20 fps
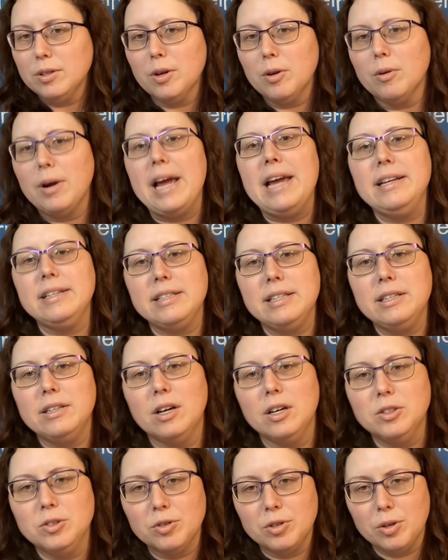They were
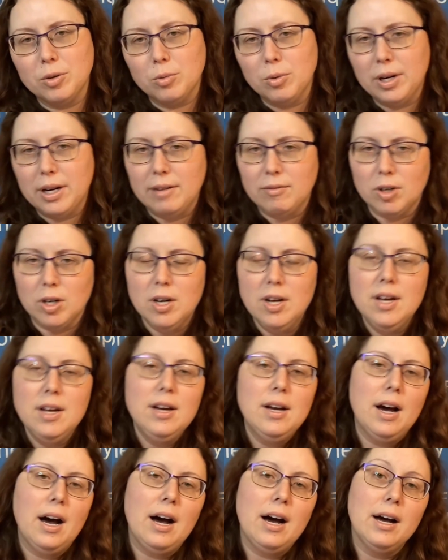1800 or whatever.
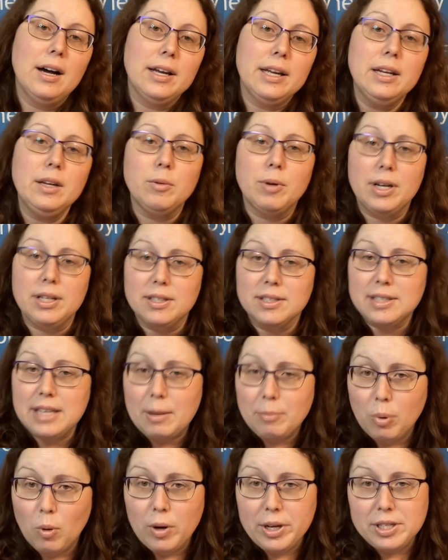Uh, anyway, the
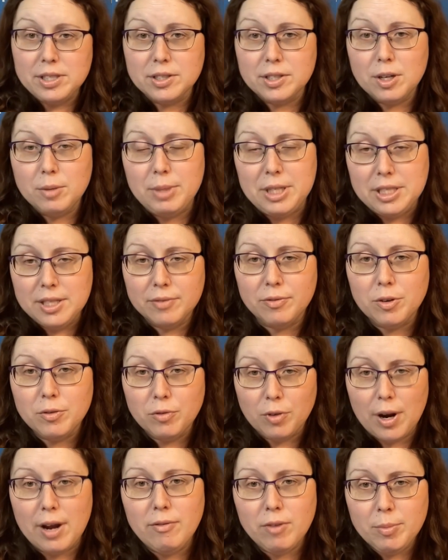set point is going to be different
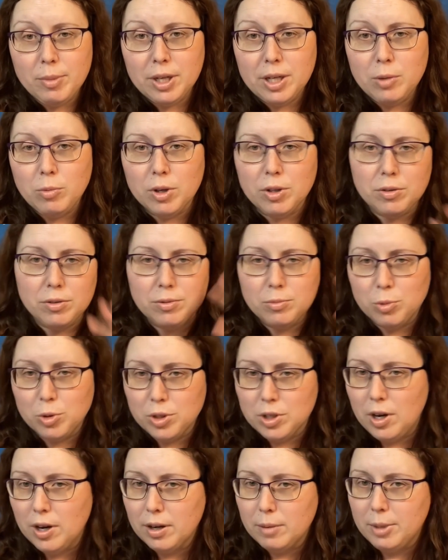for everybody, whether we're
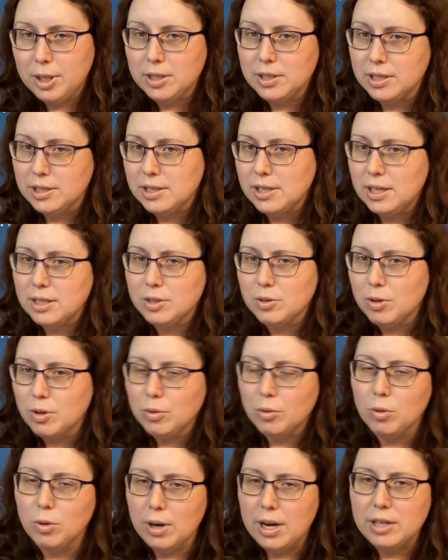talking about
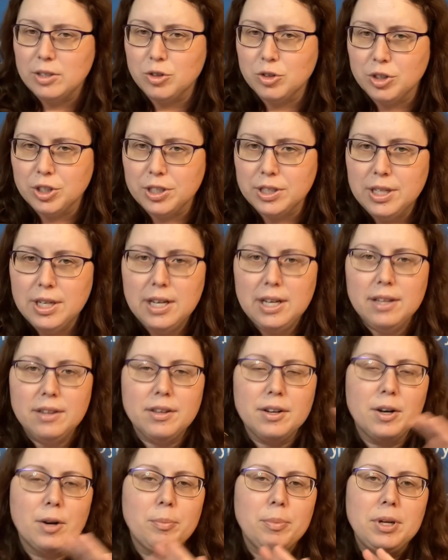testosterone or estrogen
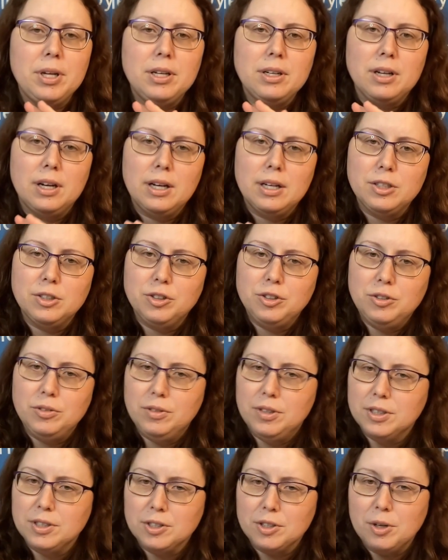therapy. Uh,
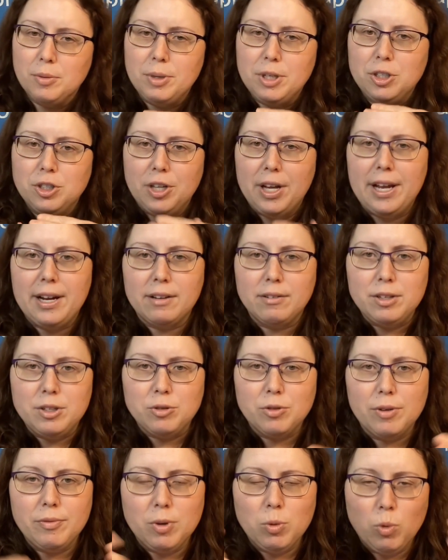this is going to be genetically
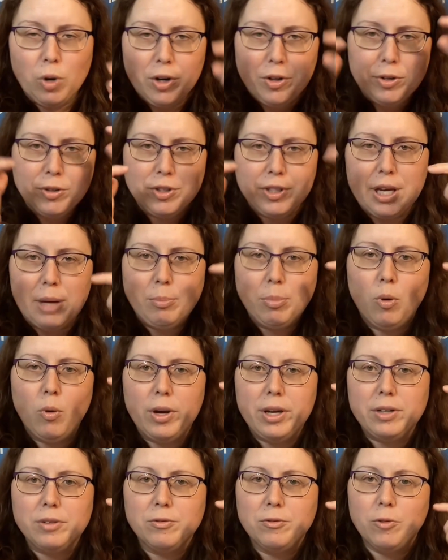driven where your set
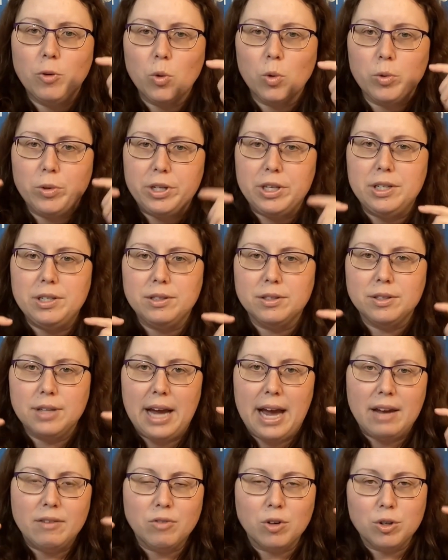point for these
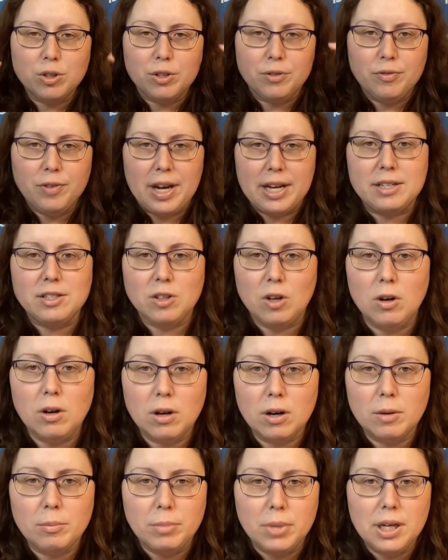adverse effects
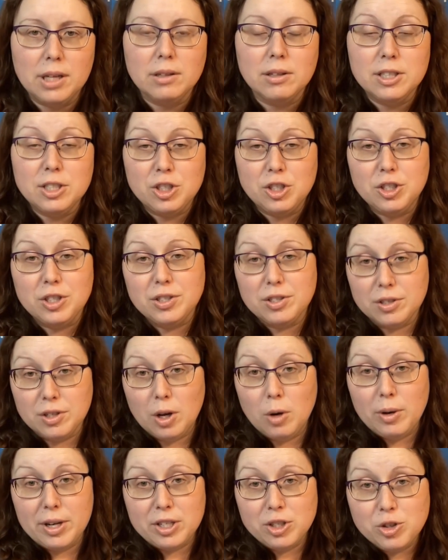are, but let's just
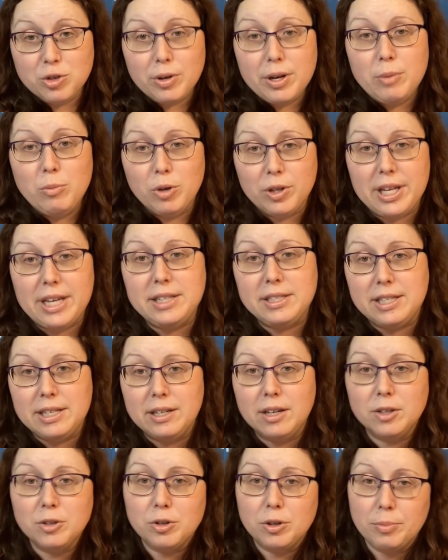go extreme with
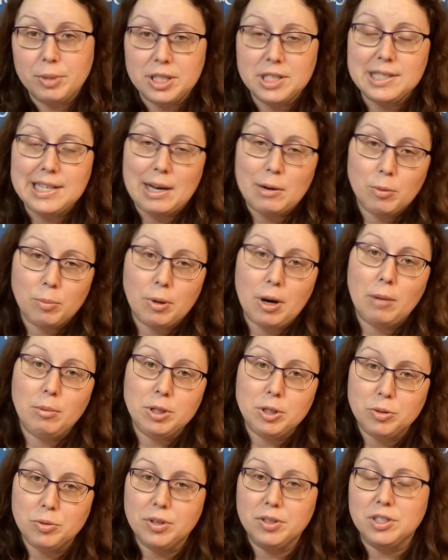1800 because that would
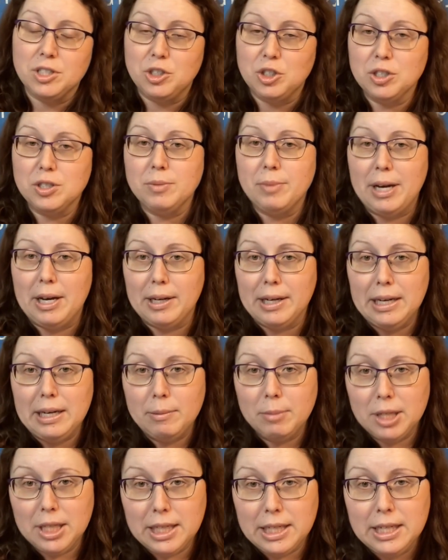probably do it to just about
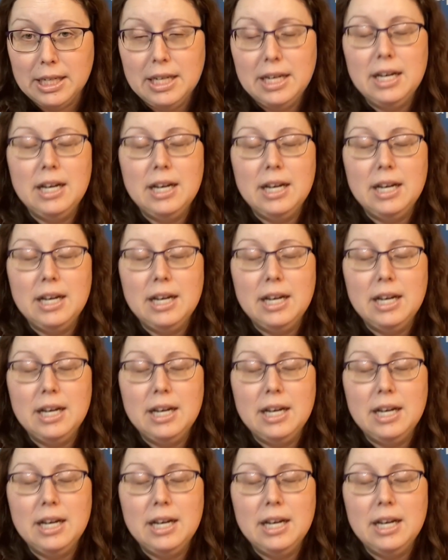anybody.